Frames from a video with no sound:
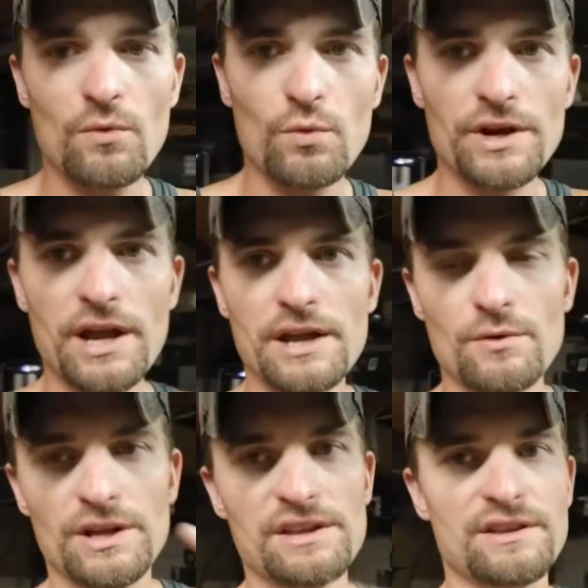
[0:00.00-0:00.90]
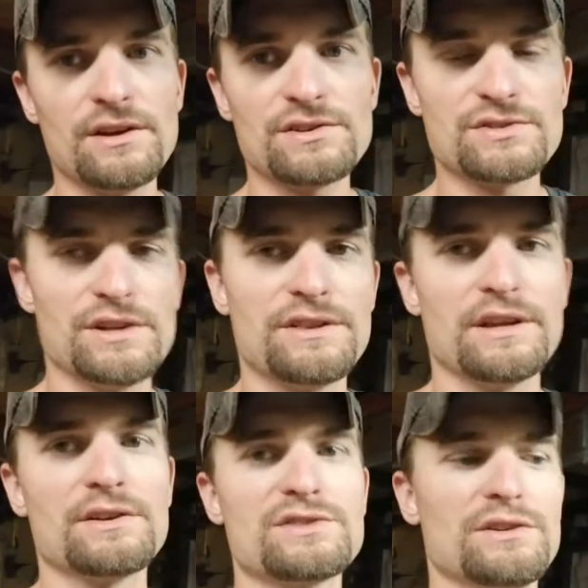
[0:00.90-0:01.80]
anything else
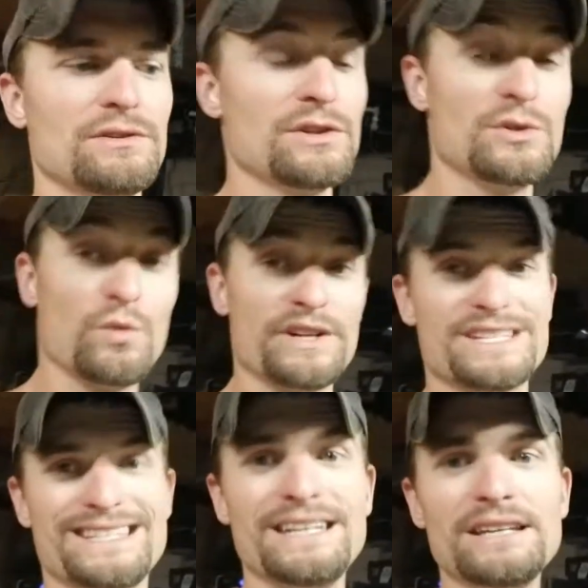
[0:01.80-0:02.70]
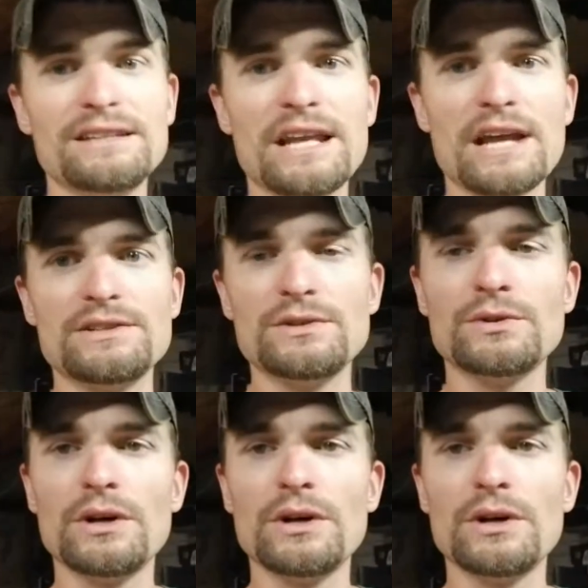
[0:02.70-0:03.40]
that you want to see that I do,